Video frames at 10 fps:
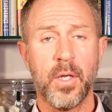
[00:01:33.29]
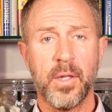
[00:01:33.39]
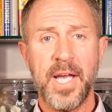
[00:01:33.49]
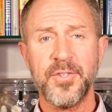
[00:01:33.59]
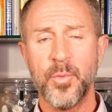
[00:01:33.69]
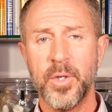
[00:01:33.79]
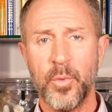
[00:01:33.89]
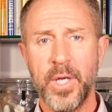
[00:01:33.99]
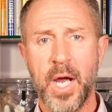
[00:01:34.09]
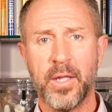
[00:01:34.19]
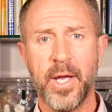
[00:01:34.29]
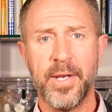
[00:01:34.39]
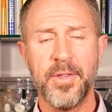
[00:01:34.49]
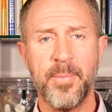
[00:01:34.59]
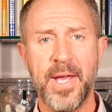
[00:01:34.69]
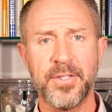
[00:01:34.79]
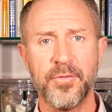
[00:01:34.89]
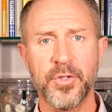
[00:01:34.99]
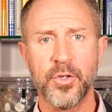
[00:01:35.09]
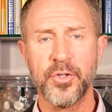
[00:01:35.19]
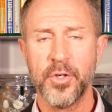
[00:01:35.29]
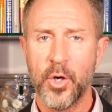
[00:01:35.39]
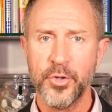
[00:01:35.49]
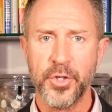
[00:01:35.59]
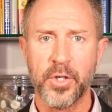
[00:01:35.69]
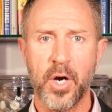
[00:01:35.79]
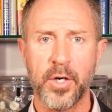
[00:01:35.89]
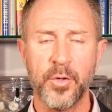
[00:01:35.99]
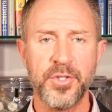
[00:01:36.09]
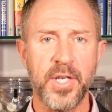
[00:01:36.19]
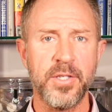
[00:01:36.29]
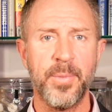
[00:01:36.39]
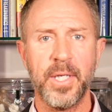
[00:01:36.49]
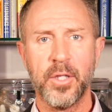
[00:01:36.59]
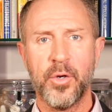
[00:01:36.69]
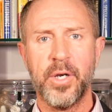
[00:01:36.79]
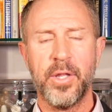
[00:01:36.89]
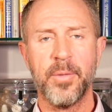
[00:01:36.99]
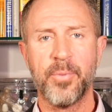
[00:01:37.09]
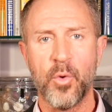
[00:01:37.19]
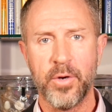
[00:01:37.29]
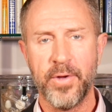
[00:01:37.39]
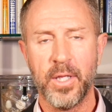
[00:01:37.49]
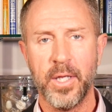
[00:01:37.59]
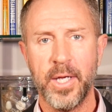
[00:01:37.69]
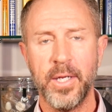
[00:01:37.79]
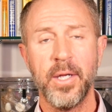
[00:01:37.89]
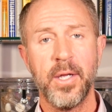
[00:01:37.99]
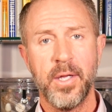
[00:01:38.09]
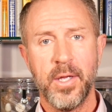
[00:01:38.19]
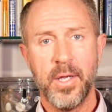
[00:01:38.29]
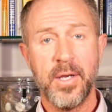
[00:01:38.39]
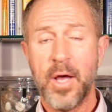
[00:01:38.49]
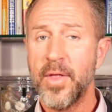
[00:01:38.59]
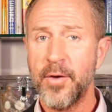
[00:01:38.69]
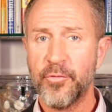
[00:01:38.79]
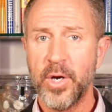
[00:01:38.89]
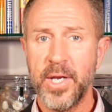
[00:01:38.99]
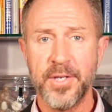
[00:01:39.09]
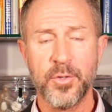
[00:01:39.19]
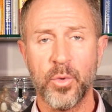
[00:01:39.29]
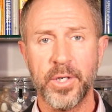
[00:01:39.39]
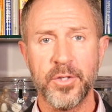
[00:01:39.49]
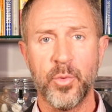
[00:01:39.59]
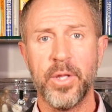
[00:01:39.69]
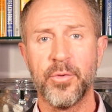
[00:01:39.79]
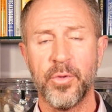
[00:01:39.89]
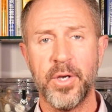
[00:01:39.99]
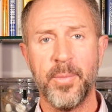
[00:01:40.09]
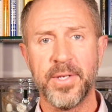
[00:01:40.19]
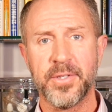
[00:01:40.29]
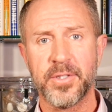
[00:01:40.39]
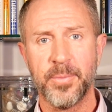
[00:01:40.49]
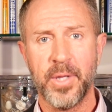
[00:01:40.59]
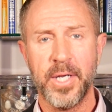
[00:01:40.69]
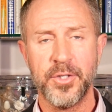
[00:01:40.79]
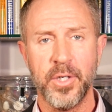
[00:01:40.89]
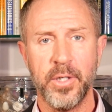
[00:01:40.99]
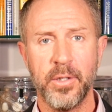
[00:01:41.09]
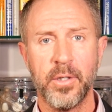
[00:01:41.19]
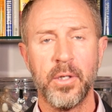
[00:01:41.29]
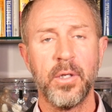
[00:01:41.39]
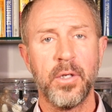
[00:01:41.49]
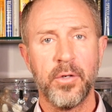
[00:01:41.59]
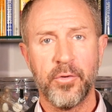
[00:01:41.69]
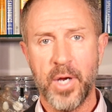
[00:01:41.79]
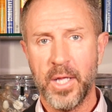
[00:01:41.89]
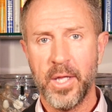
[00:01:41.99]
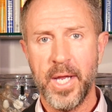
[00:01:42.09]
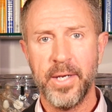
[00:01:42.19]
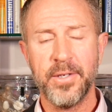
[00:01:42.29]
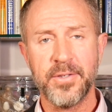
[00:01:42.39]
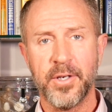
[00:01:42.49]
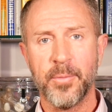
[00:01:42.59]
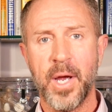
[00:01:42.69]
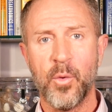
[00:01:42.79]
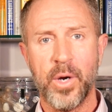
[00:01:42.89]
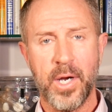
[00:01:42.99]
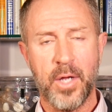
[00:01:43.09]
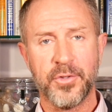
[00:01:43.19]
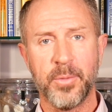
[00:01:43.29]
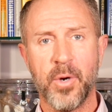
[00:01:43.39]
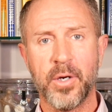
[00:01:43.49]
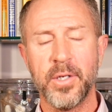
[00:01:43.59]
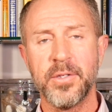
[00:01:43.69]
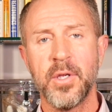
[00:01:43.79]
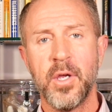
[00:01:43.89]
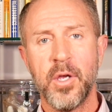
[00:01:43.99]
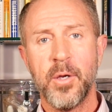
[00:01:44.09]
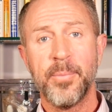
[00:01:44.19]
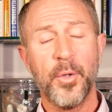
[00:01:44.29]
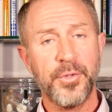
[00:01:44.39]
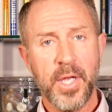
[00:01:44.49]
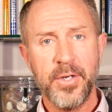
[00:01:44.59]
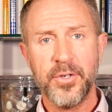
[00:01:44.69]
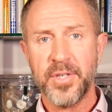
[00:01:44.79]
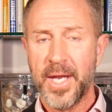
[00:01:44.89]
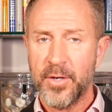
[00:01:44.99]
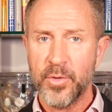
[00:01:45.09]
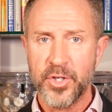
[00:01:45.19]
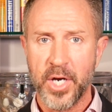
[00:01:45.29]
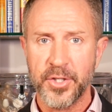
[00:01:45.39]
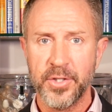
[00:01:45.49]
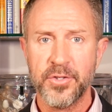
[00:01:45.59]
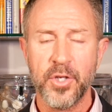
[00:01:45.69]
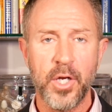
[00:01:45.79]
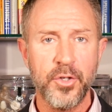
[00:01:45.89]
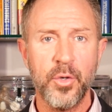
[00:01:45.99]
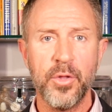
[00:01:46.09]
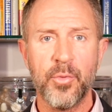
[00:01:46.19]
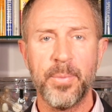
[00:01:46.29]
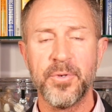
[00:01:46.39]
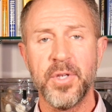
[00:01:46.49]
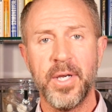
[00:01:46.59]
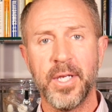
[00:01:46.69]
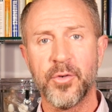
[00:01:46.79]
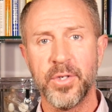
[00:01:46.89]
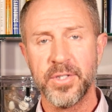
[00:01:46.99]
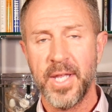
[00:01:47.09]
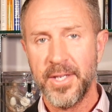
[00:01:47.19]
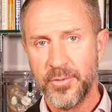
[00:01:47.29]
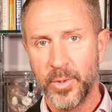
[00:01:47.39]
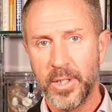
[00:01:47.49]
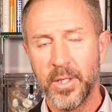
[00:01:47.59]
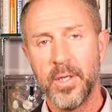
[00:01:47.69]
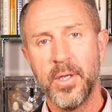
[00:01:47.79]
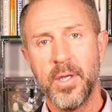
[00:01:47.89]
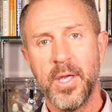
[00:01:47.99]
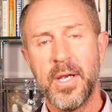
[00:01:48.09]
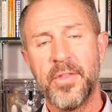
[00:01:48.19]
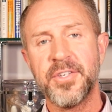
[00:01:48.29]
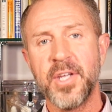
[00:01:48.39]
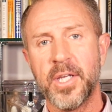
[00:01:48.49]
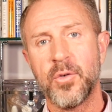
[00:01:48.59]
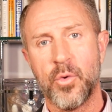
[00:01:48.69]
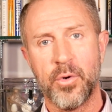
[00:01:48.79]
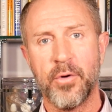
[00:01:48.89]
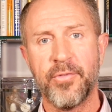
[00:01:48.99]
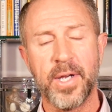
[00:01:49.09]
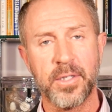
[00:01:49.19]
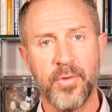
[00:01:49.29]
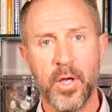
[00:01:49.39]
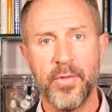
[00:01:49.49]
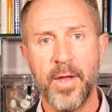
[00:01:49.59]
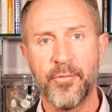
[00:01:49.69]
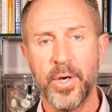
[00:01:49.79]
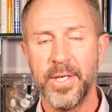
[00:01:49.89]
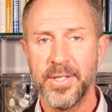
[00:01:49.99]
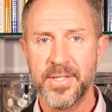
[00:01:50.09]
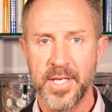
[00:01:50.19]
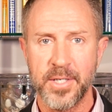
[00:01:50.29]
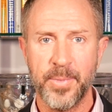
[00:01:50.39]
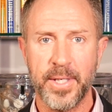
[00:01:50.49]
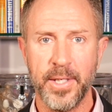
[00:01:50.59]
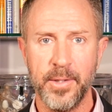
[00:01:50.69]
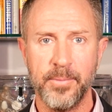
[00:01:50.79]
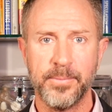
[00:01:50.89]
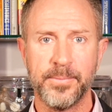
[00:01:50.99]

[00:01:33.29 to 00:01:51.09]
Last week we highlighted the massive surge in ocean cargo set to be unloaded in the port of LA, and now that freight has to work its way through the domestic supply chain. For LA and its nearby warehousing markets, both tenders and rejections saw a 2 to 3% increase last week, and now the second order effect of all that freight is set to begin.